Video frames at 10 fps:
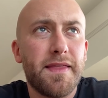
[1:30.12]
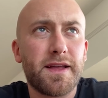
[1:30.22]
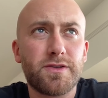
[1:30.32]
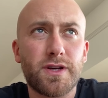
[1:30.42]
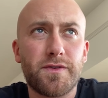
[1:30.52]

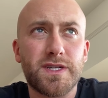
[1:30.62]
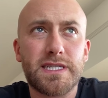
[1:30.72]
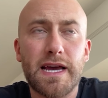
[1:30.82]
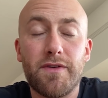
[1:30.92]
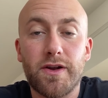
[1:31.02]
think there's over
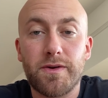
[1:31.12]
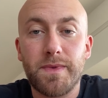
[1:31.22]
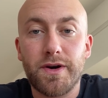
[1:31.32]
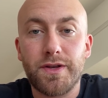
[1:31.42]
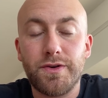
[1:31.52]
700
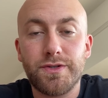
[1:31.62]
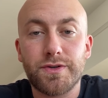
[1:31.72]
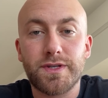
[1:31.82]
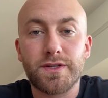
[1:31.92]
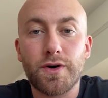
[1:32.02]
million
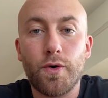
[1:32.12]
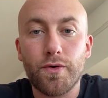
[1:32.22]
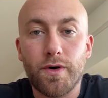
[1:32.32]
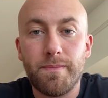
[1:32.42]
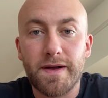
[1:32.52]
users in
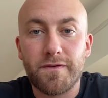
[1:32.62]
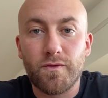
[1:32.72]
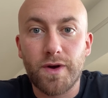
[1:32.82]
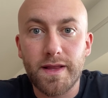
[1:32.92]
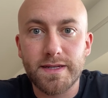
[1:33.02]
total, but for
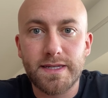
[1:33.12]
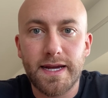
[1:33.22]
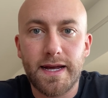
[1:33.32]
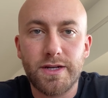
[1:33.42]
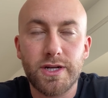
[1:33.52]
real
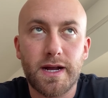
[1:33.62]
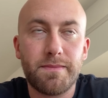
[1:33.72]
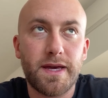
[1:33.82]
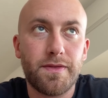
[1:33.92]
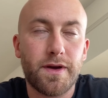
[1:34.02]
estate agent,
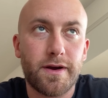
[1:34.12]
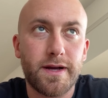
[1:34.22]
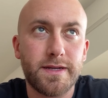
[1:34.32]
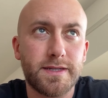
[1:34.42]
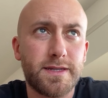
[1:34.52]
there
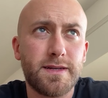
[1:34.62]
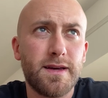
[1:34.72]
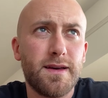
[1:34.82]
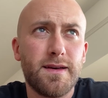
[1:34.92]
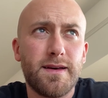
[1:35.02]
is,
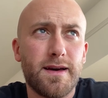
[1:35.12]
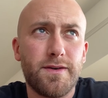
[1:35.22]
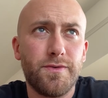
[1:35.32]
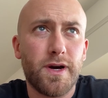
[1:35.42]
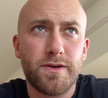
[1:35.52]

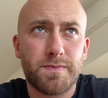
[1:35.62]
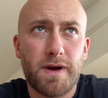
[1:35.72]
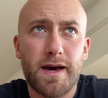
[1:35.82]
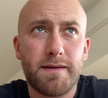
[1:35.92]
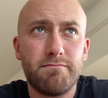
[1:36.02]
who knows,
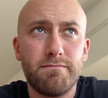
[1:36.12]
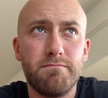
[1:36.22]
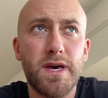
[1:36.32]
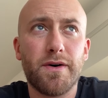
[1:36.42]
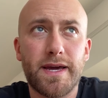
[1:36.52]
probably
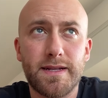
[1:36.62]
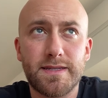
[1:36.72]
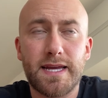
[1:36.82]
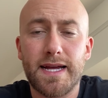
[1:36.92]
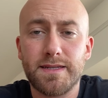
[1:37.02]
millions,
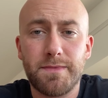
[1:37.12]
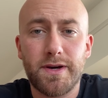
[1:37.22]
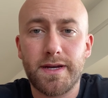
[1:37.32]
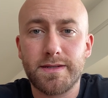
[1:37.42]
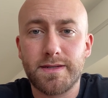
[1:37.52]
tens of
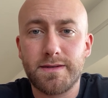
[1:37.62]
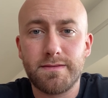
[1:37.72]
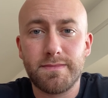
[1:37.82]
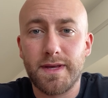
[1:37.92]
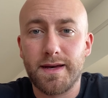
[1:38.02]
millions.
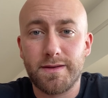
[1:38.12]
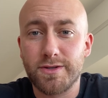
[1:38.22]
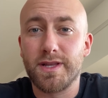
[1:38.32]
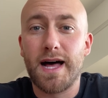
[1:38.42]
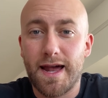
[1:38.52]

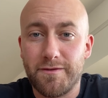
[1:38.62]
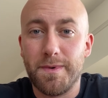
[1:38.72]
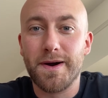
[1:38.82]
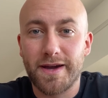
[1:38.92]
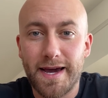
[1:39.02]
There's a lot of them.
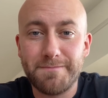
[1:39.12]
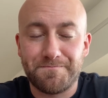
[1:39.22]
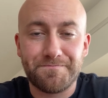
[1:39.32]
Okay,